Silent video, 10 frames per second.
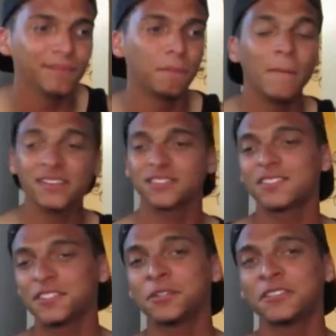
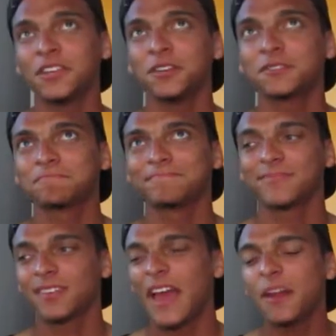message to the seniors,
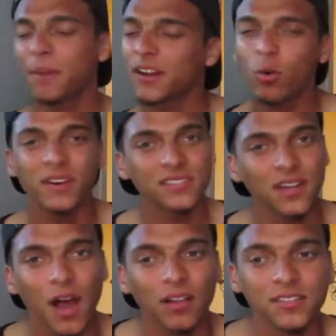anybody going into
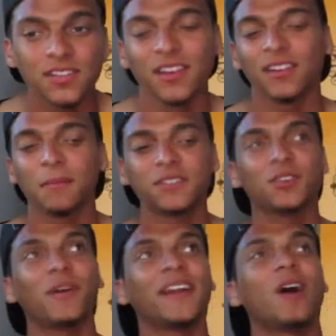college, let me
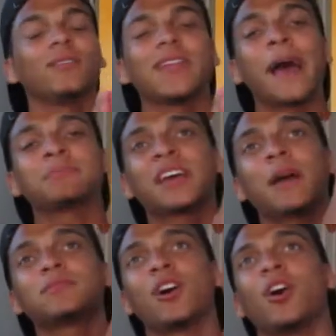tell you right now,
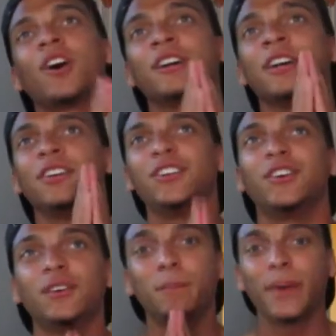laptops are
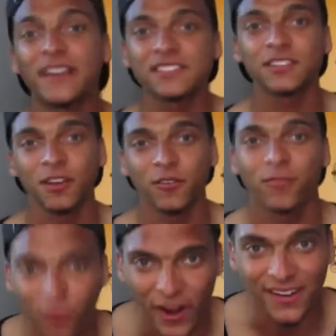your best
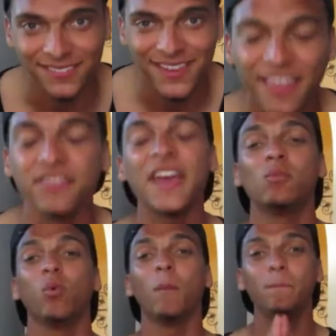friend. They
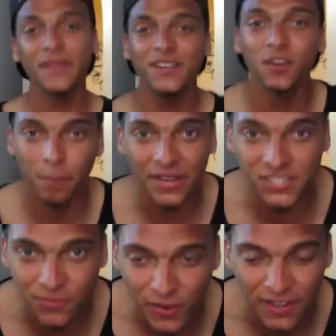will be your
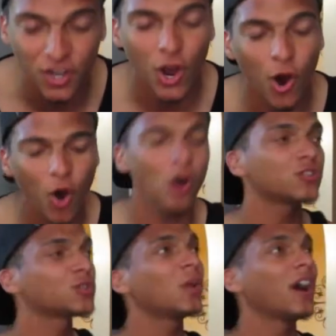best friend all
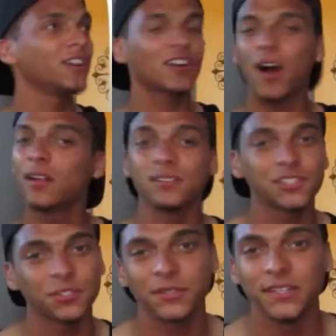throughout your college
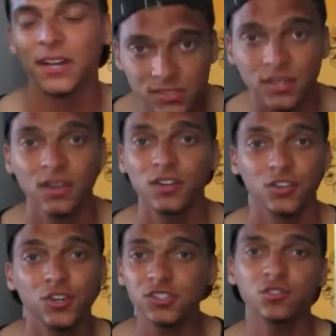career.
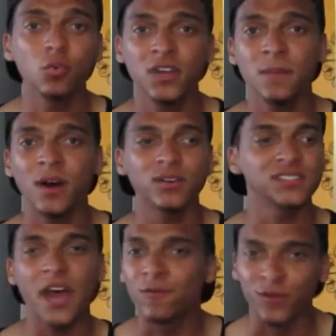Your school email
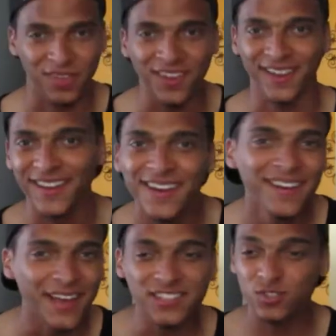is everything.
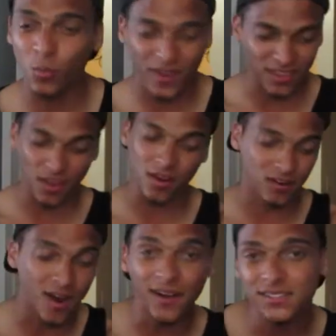That's the way that they
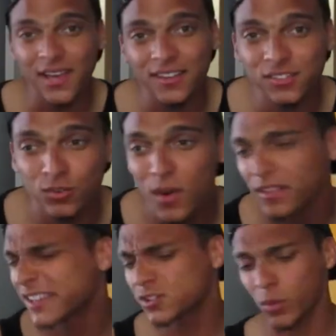contact you.
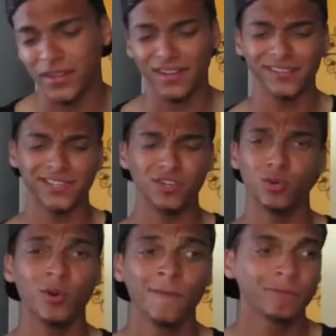That's the way that they send you